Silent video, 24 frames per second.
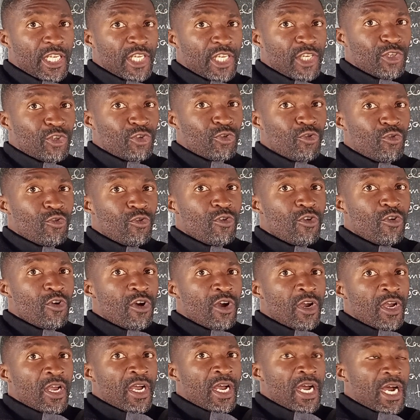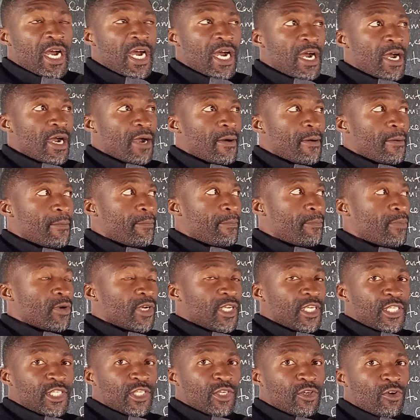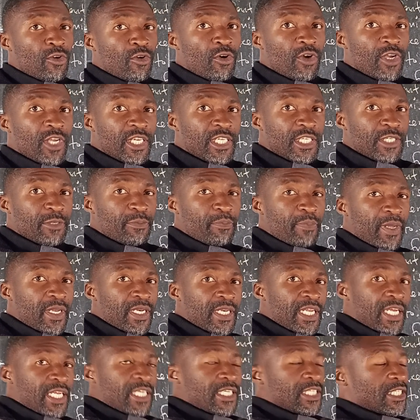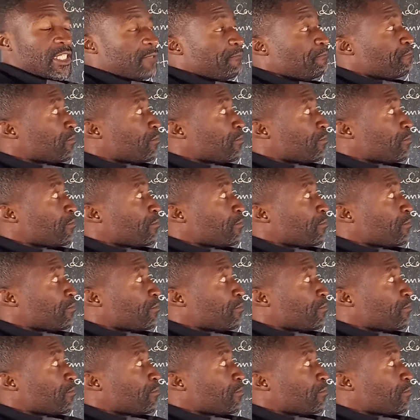into a political independent